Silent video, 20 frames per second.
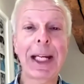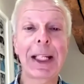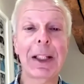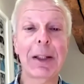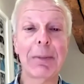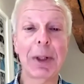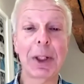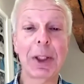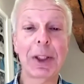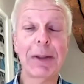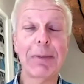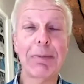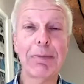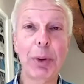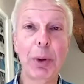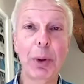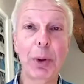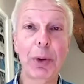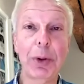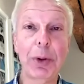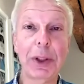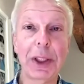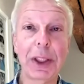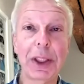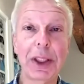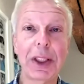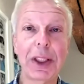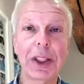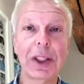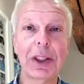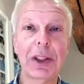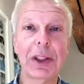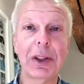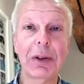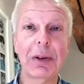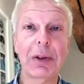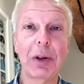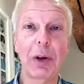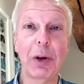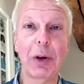and make it the most important
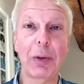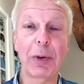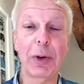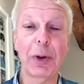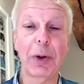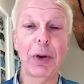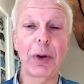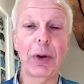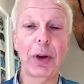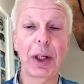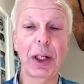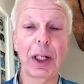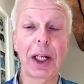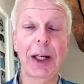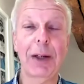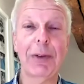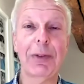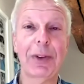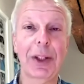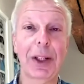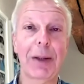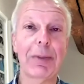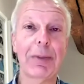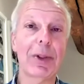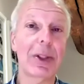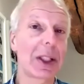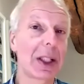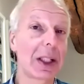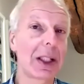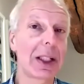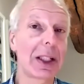decision of your lifetime,